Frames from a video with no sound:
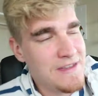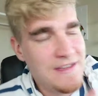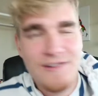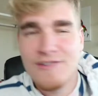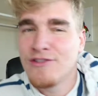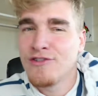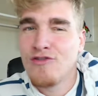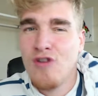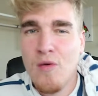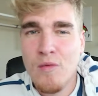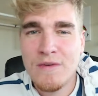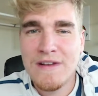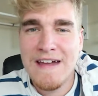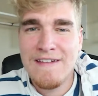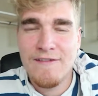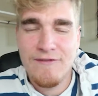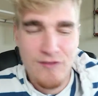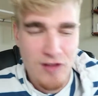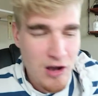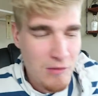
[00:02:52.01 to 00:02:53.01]
the, you know, the normal day
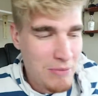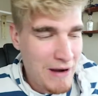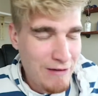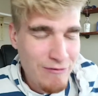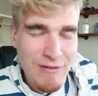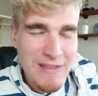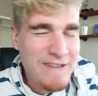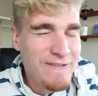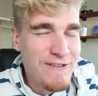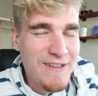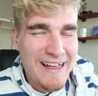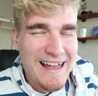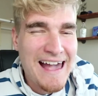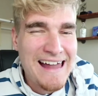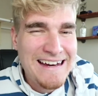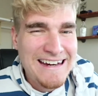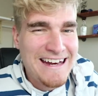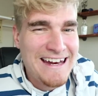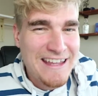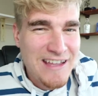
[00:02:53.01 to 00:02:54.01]
of the vlog, but I really feel like I
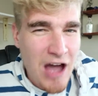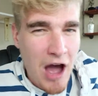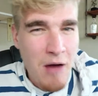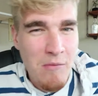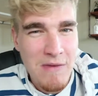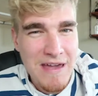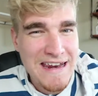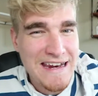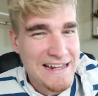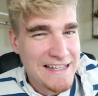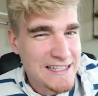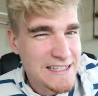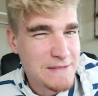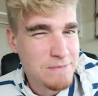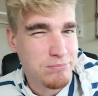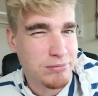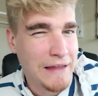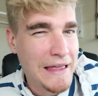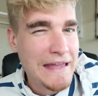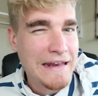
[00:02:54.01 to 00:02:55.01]
needed to come in and
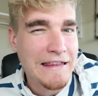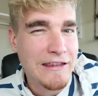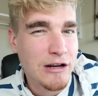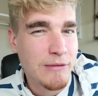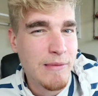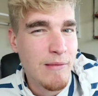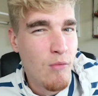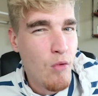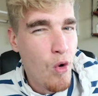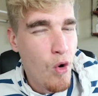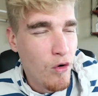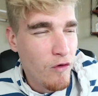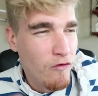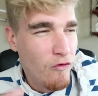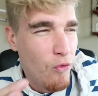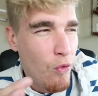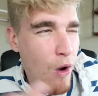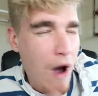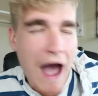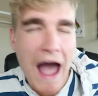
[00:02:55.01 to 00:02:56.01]
explain a little bit more of
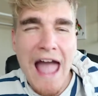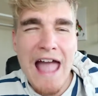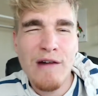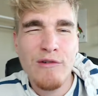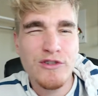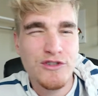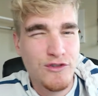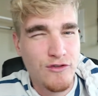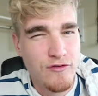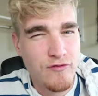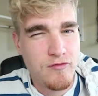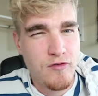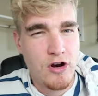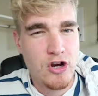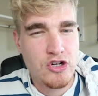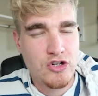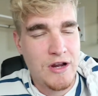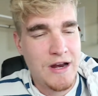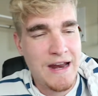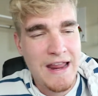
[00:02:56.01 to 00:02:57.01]
why I was so
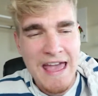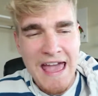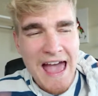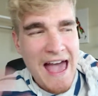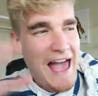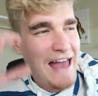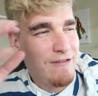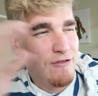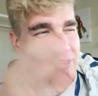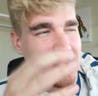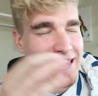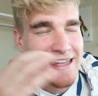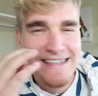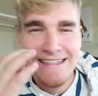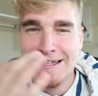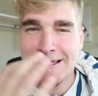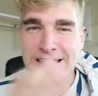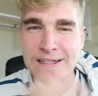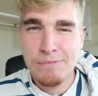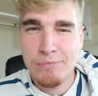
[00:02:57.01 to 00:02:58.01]
frustrated. I really didn't get
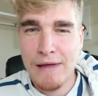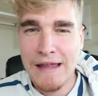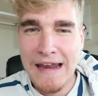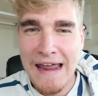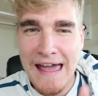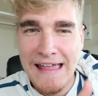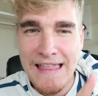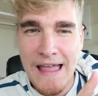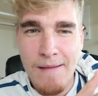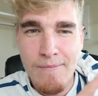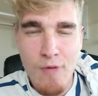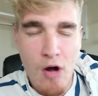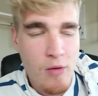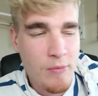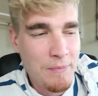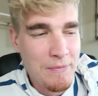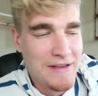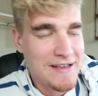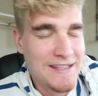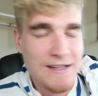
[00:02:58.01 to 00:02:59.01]
to explain it at that
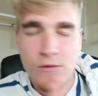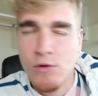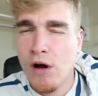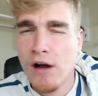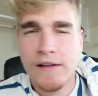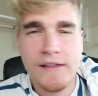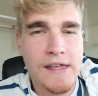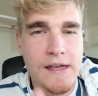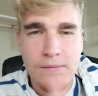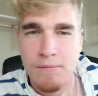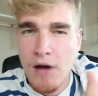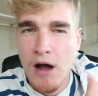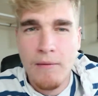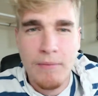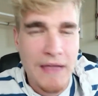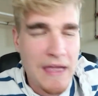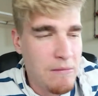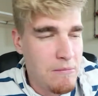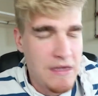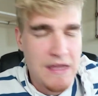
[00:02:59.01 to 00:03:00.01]
moment because I walked in, mom
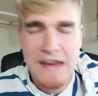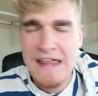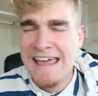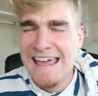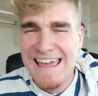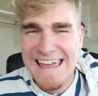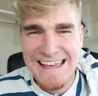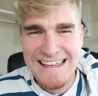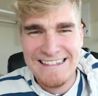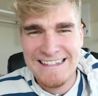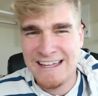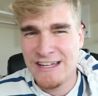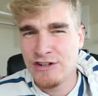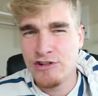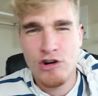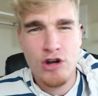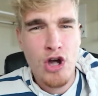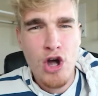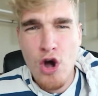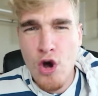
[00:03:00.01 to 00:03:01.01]
came in,
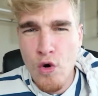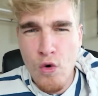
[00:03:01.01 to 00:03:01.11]
etc.